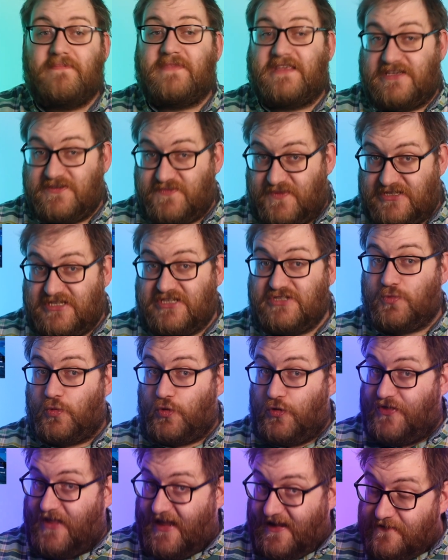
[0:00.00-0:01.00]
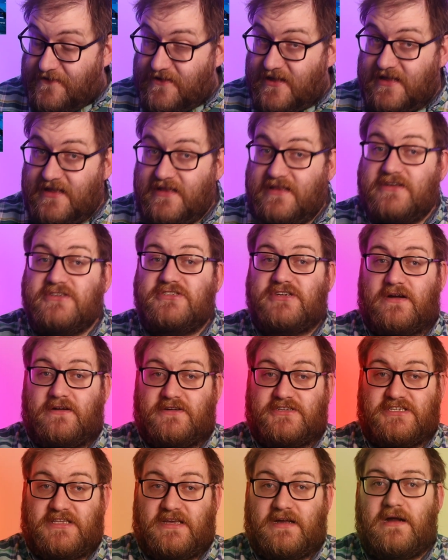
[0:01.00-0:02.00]
these buses will definitely need to
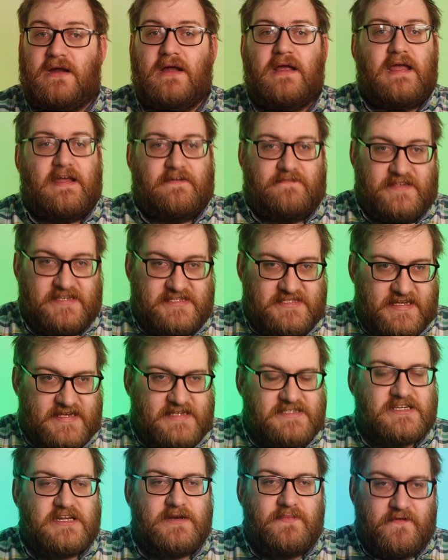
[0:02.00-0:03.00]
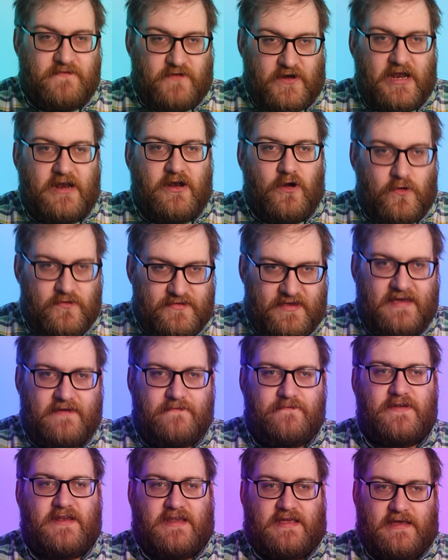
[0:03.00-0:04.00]
charge there if this thing's going to be running all day
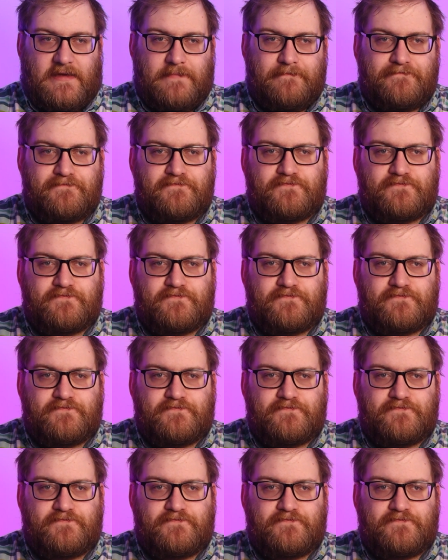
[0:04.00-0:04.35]
every day.